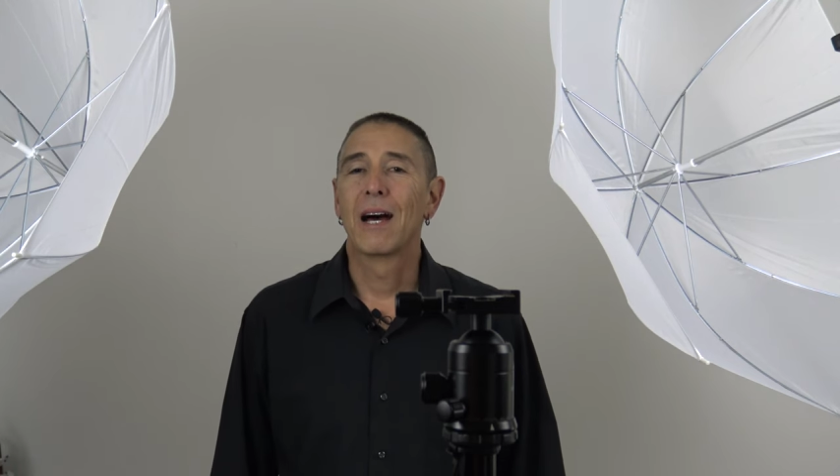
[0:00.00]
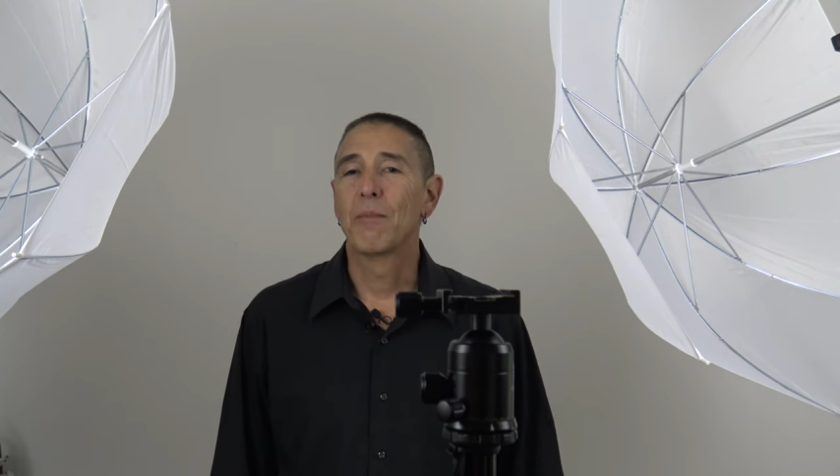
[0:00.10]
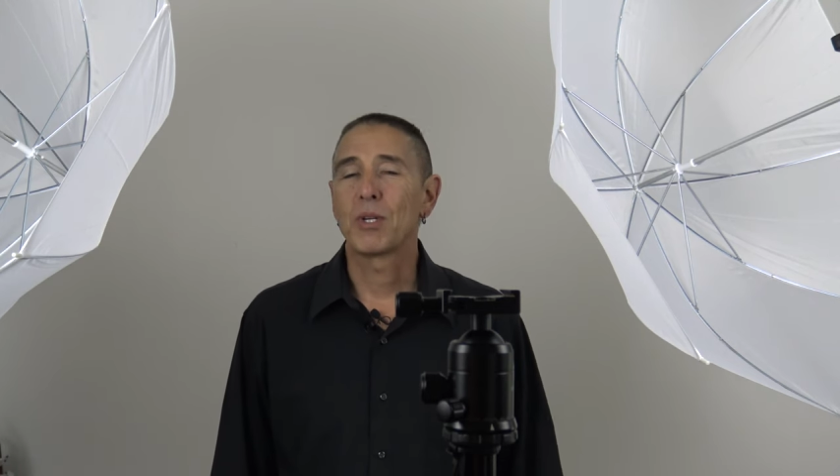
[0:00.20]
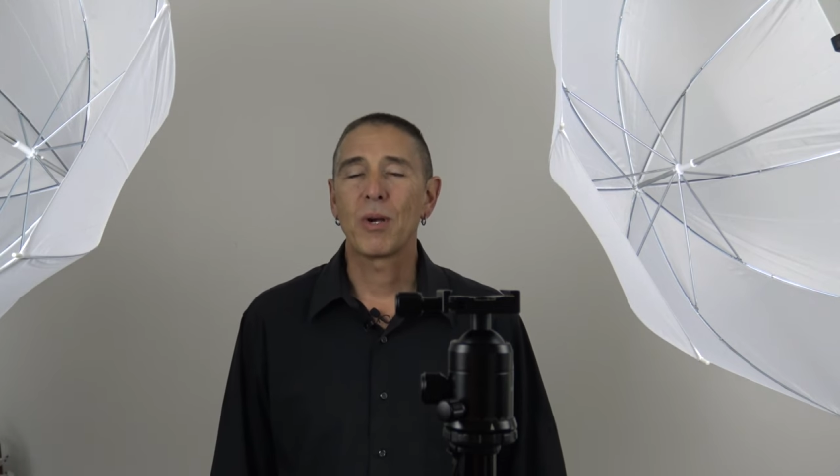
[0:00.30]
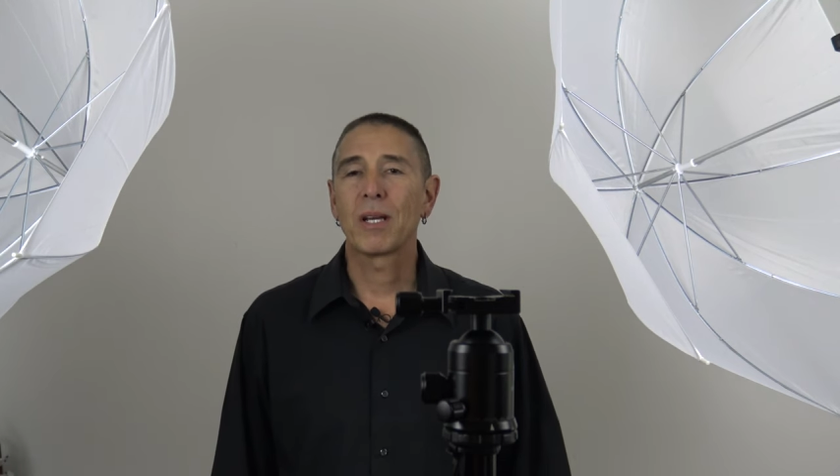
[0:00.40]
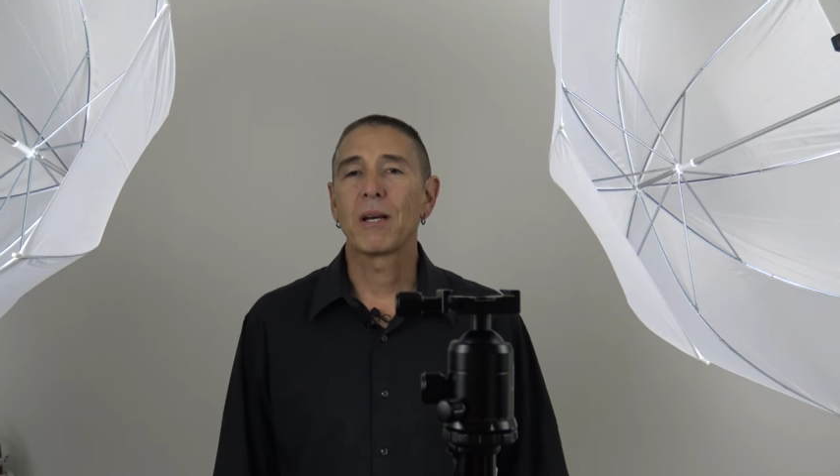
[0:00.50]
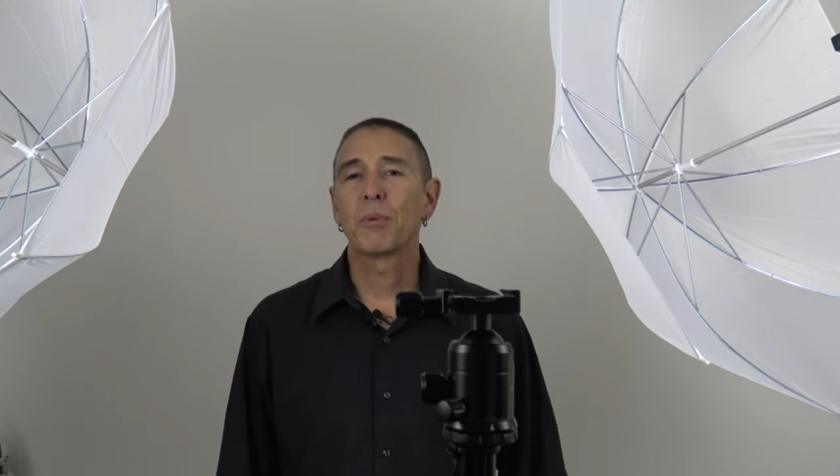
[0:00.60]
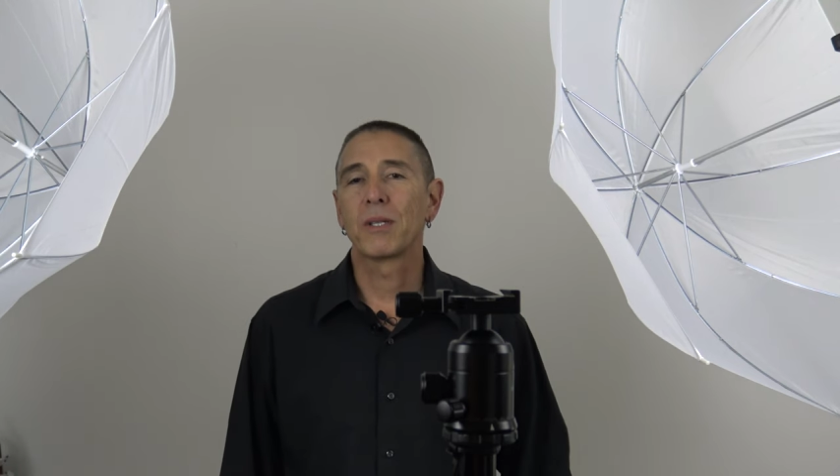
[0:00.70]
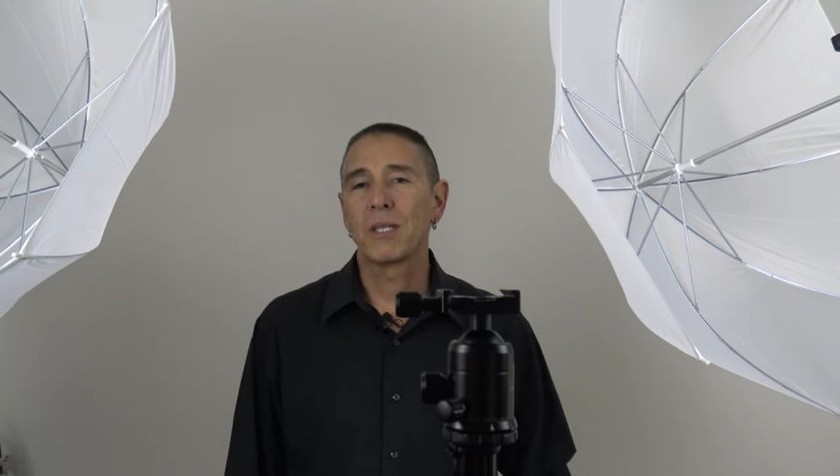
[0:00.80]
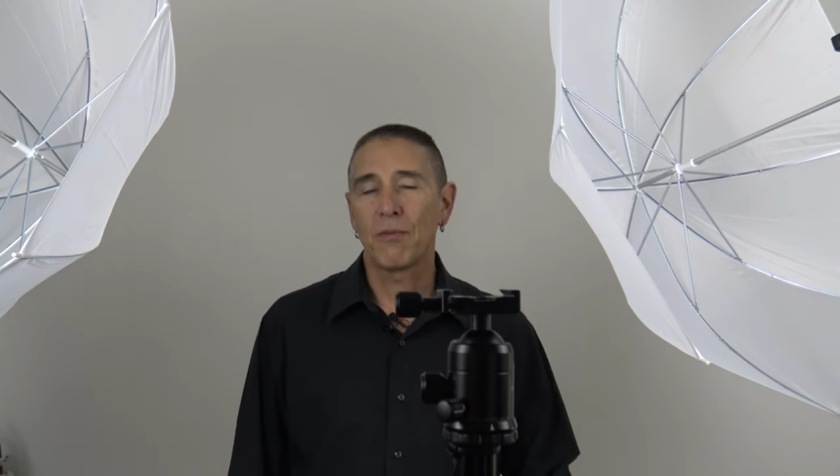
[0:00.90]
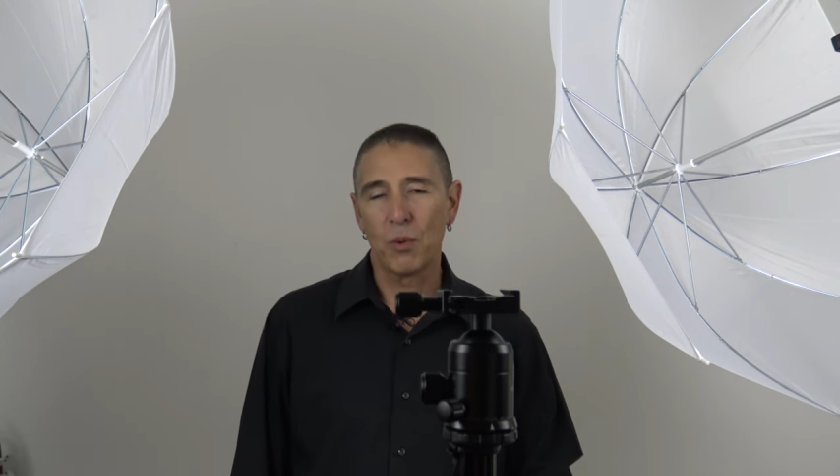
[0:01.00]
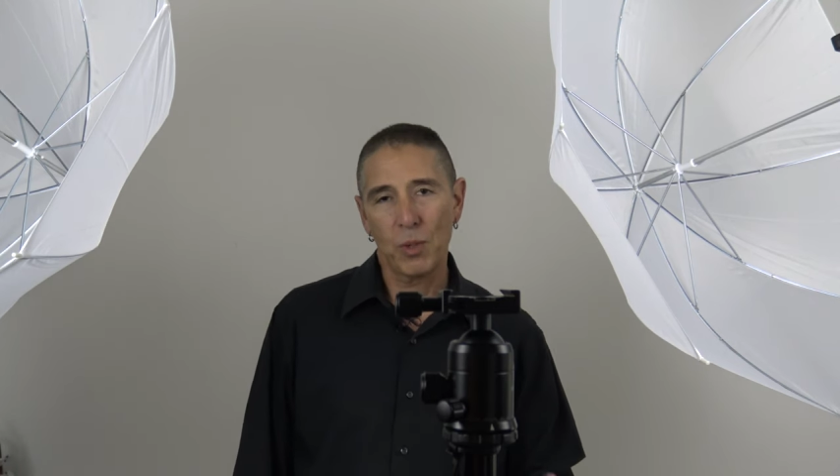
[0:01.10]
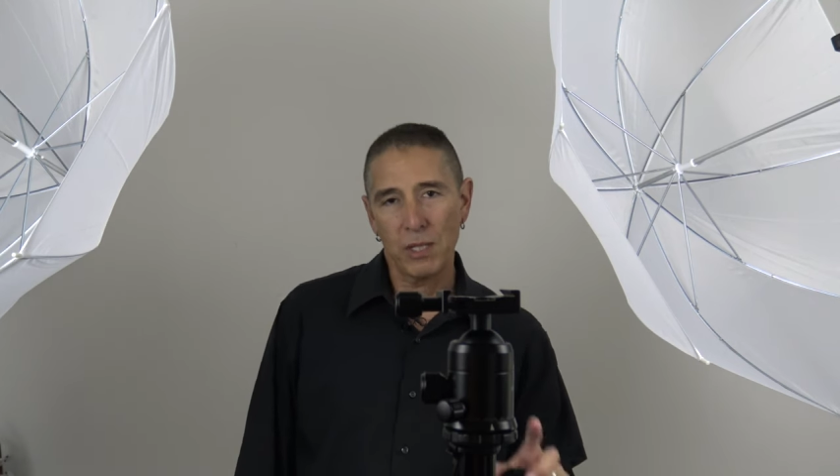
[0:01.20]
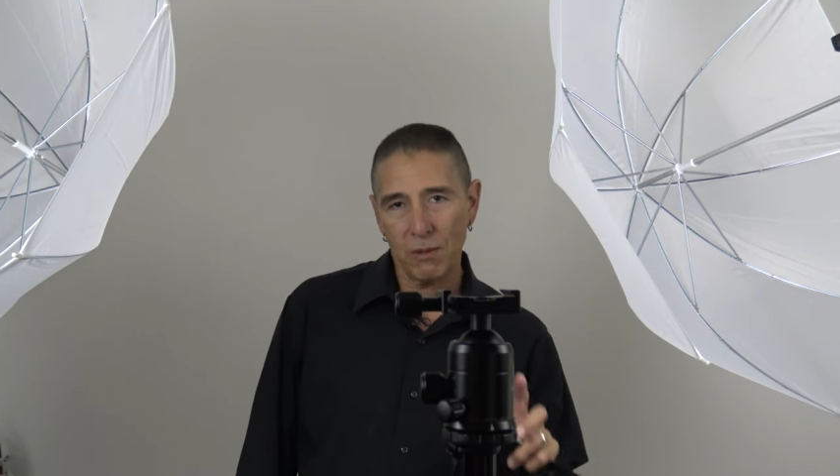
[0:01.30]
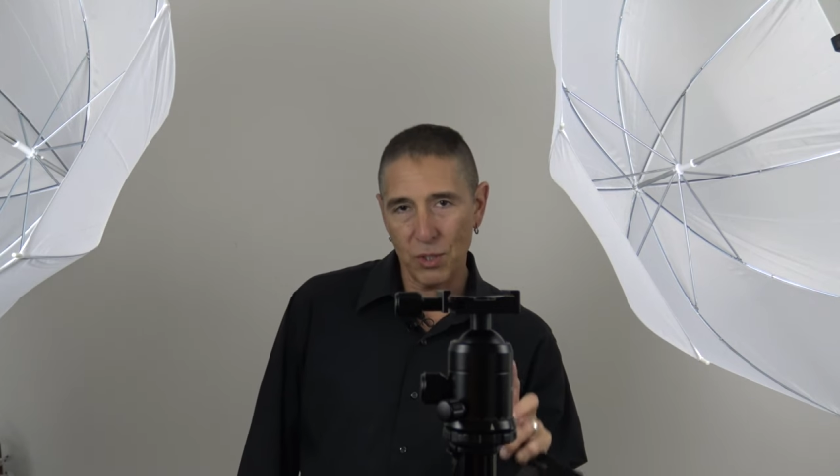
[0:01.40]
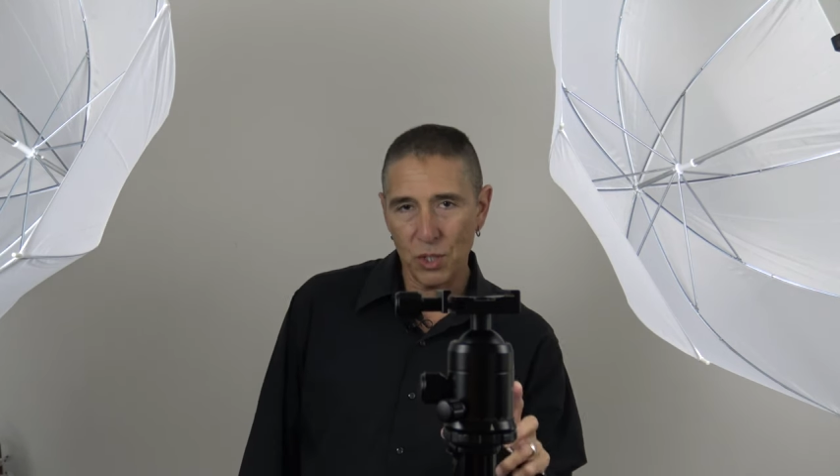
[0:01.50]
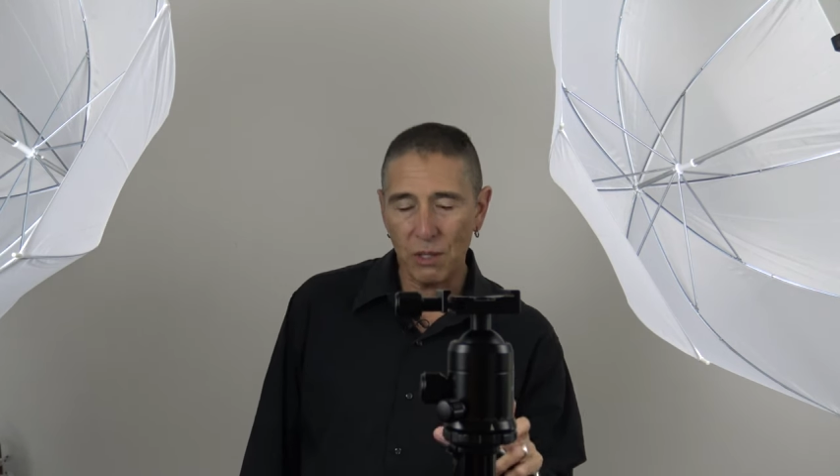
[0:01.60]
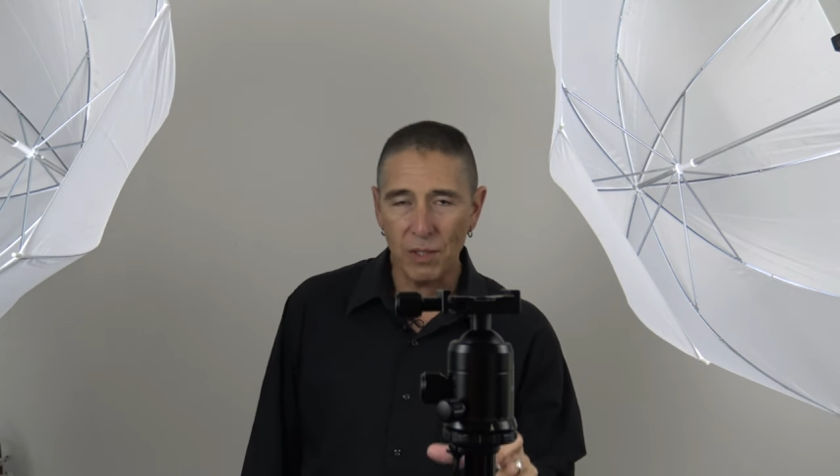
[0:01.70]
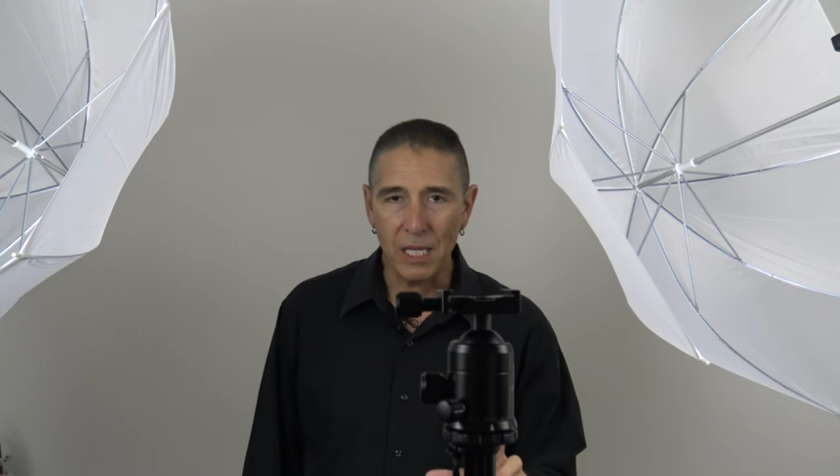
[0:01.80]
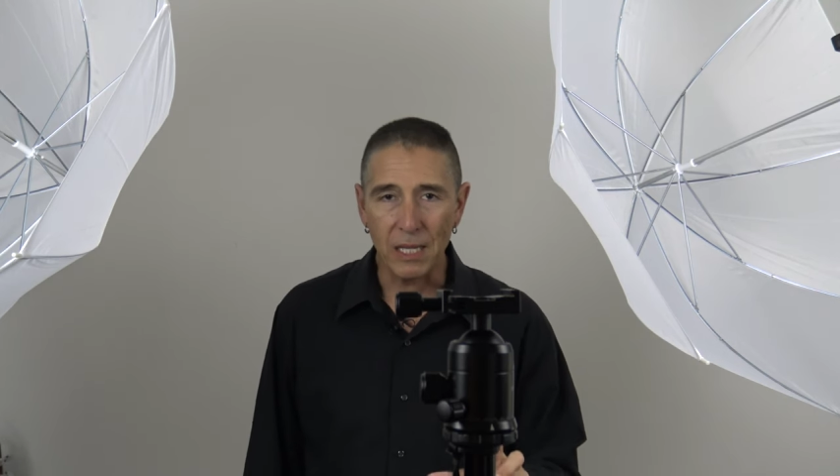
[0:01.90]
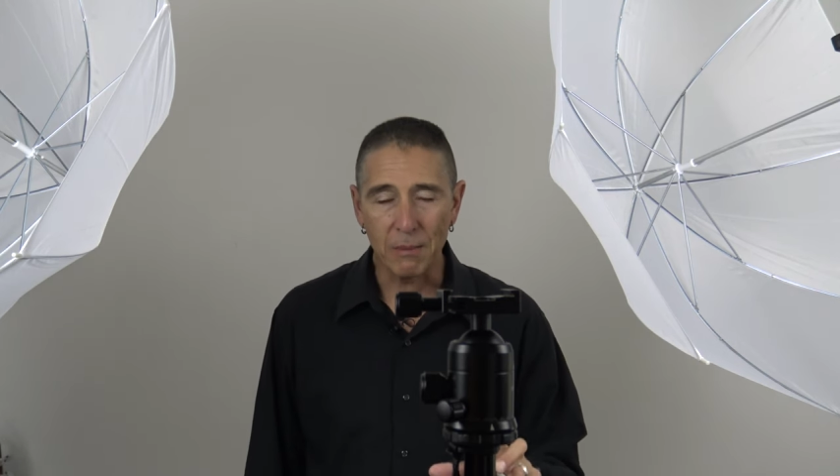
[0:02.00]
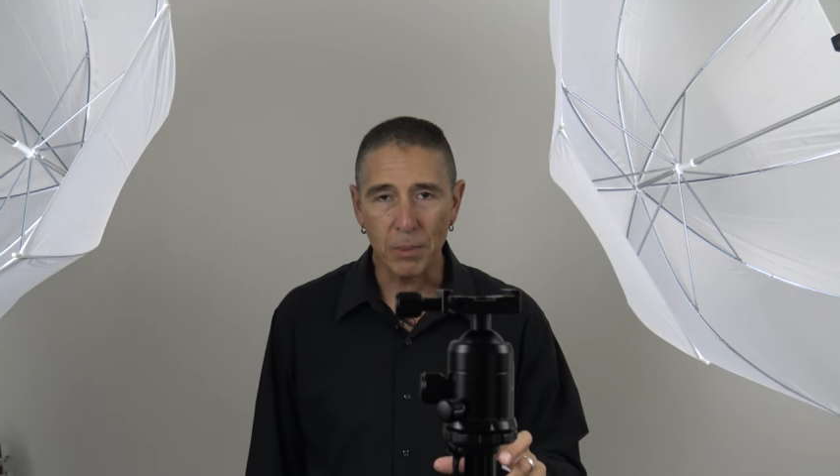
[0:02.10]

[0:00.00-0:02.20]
I'm going to try a couple of different ways of achieving that,